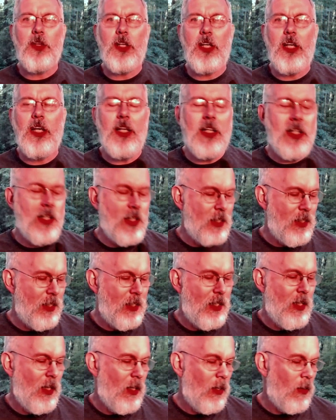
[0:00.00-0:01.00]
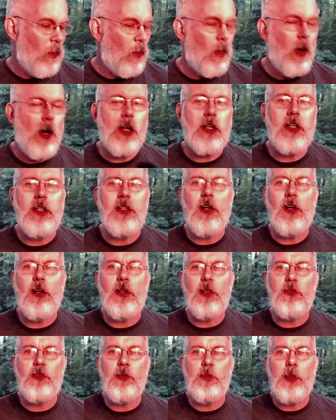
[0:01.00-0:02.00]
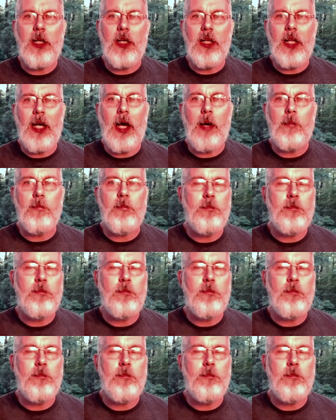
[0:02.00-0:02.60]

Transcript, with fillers: the kitty walking all over my lap.